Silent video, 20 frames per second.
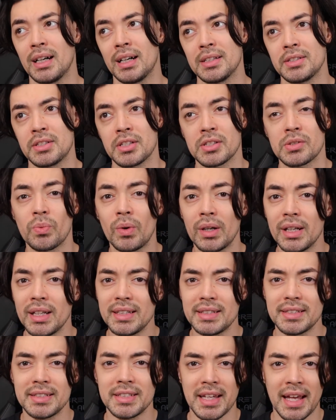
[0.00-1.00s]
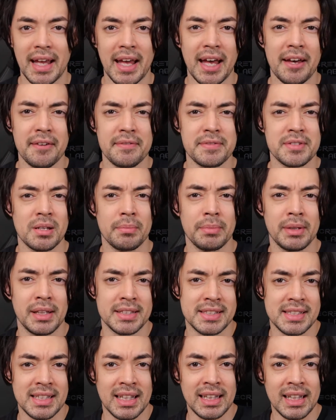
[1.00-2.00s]
just wanting to have something that's
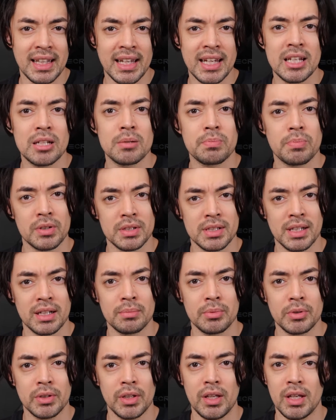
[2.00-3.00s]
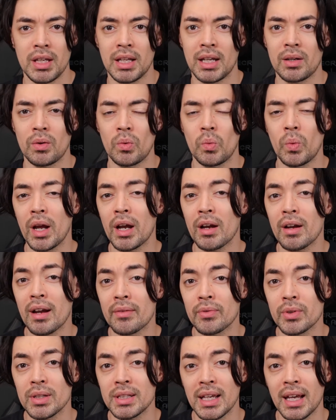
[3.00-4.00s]
clean, presentable, that you can kind of wear
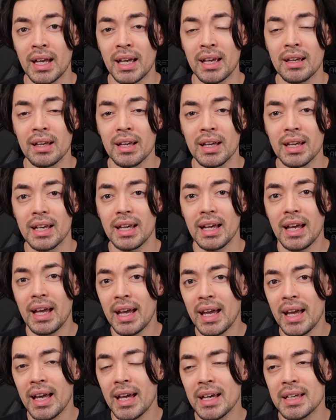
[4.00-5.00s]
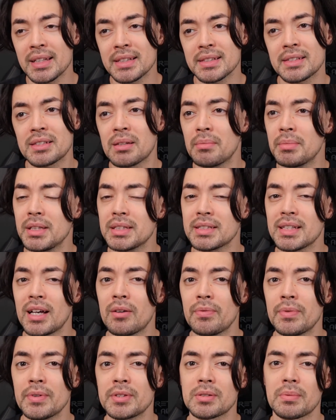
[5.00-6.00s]
every day. And some of these
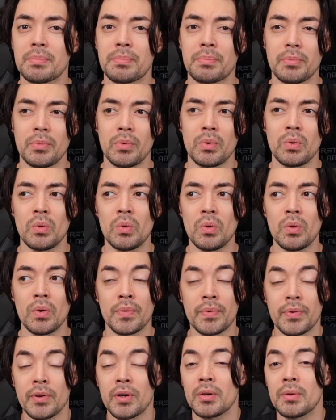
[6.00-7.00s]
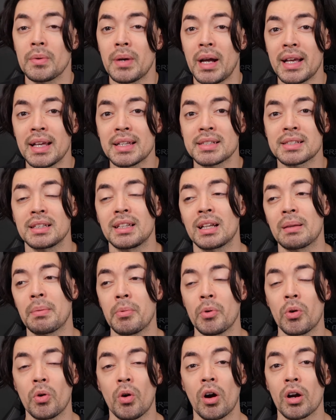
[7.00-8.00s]
outfits, for I guess a lot of people
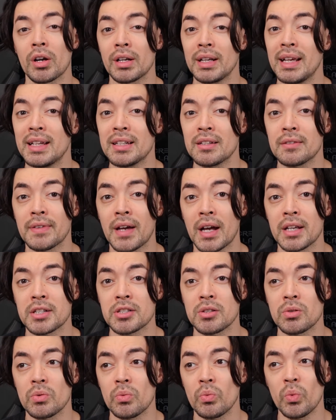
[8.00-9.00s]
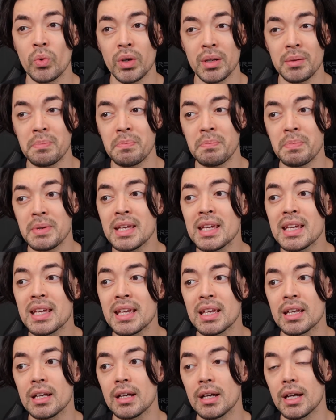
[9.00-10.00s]
who aren't into fashion, would
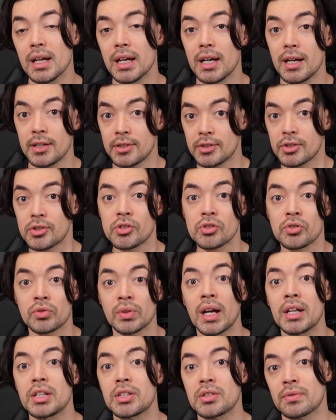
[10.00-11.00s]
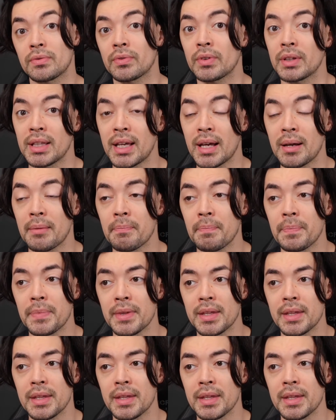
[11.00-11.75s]
be a stretch for them,